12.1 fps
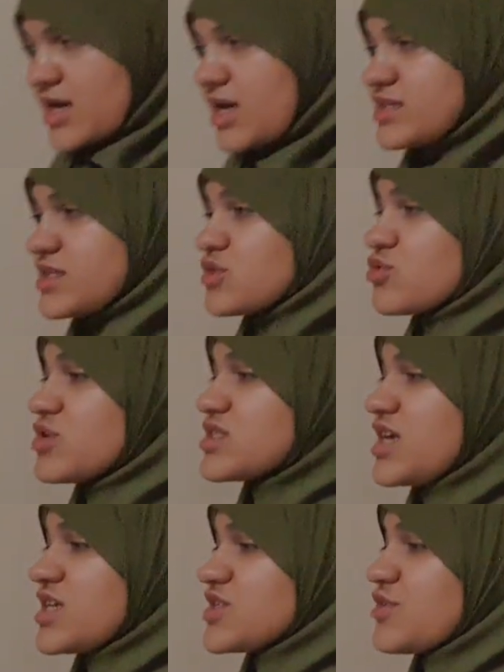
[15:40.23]
And this was
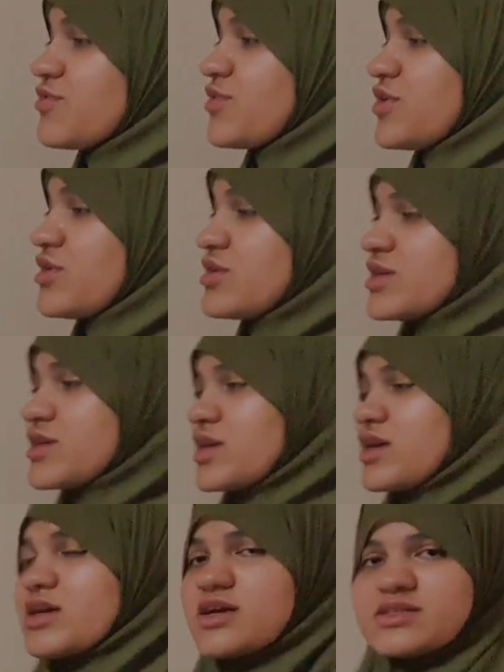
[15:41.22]
the answer for
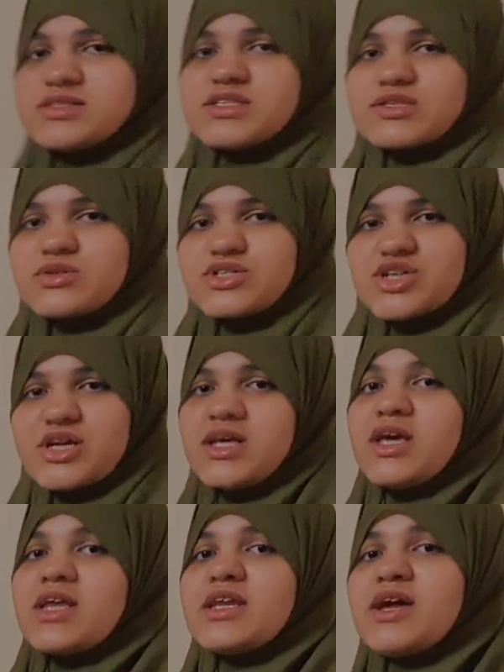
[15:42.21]
this question.
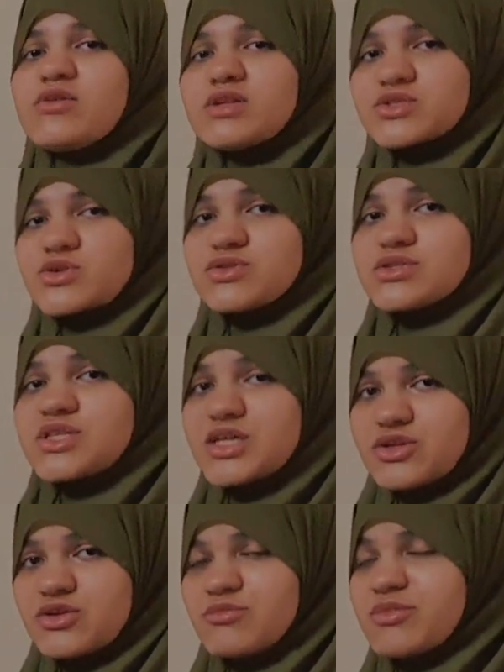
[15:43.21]
Now let's
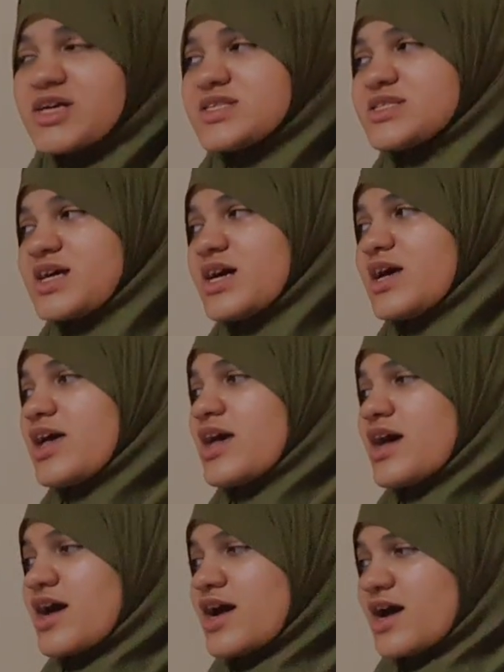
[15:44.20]
continue by the
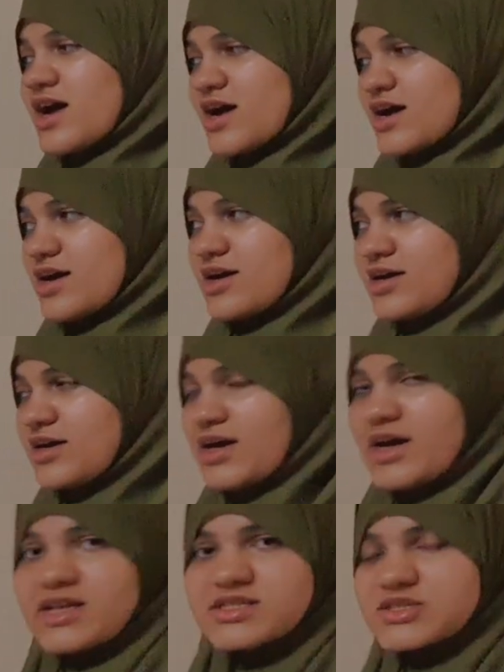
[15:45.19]

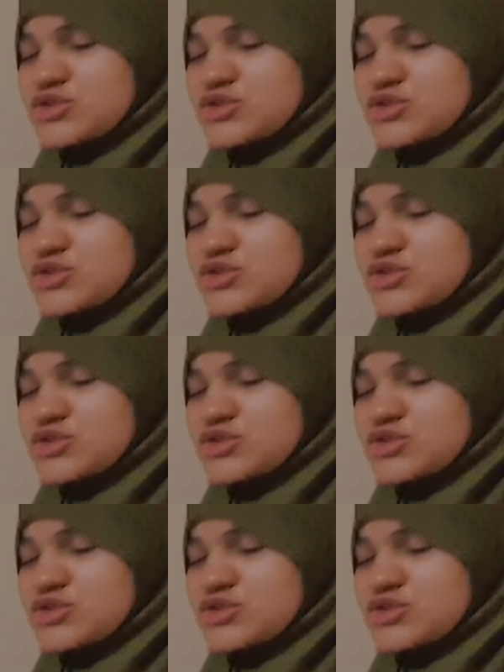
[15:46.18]
another